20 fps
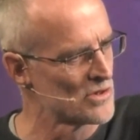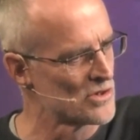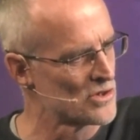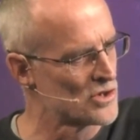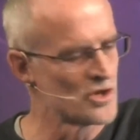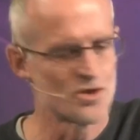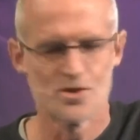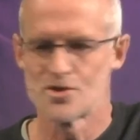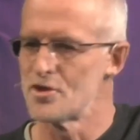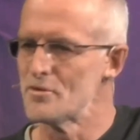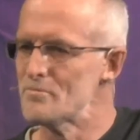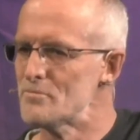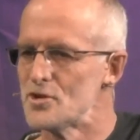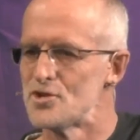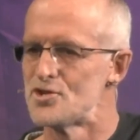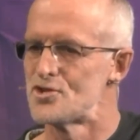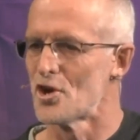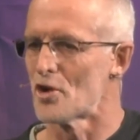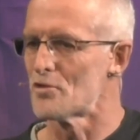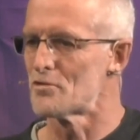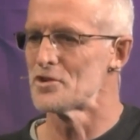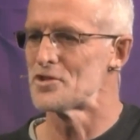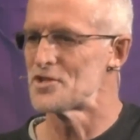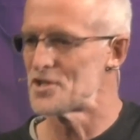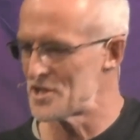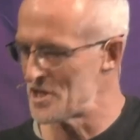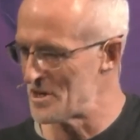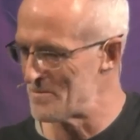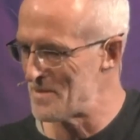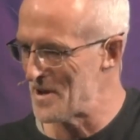could the
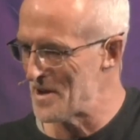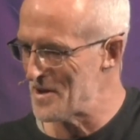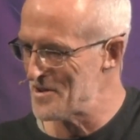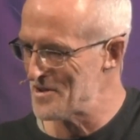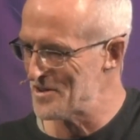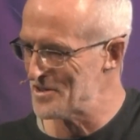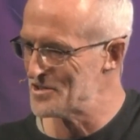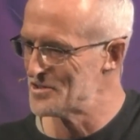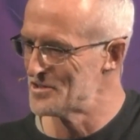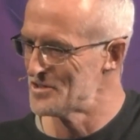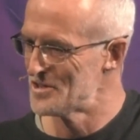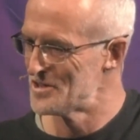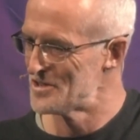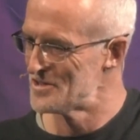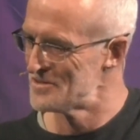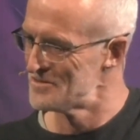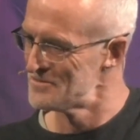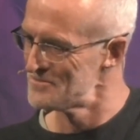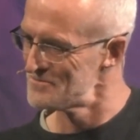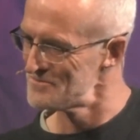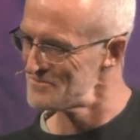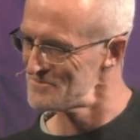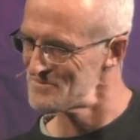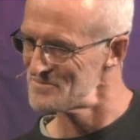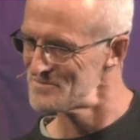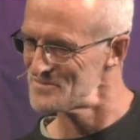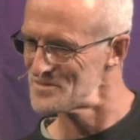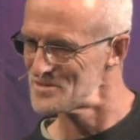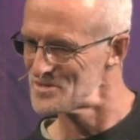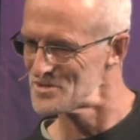majority opinion
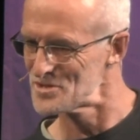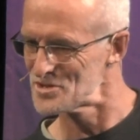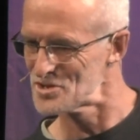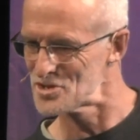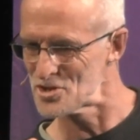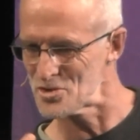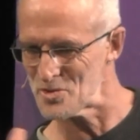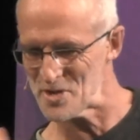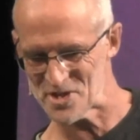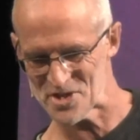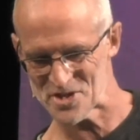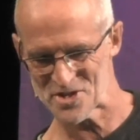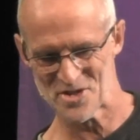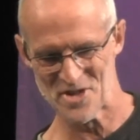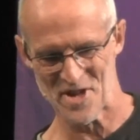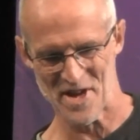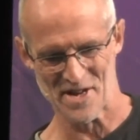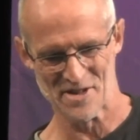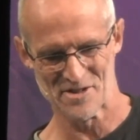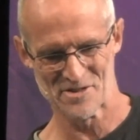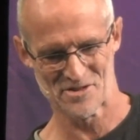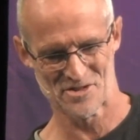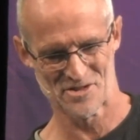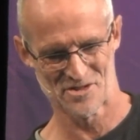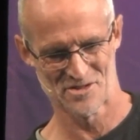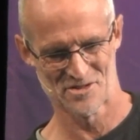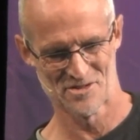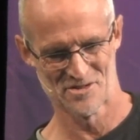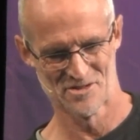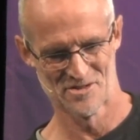twist
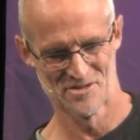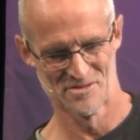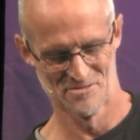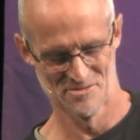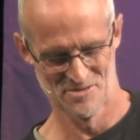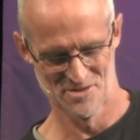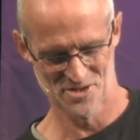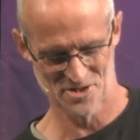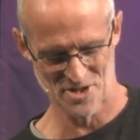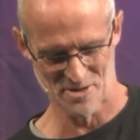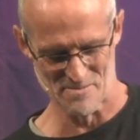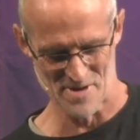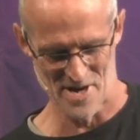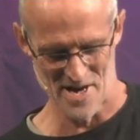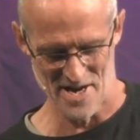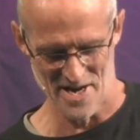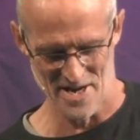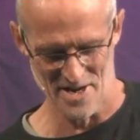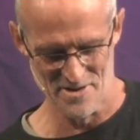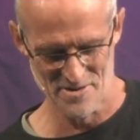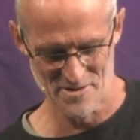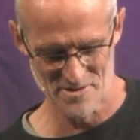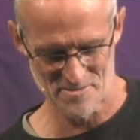things somehow?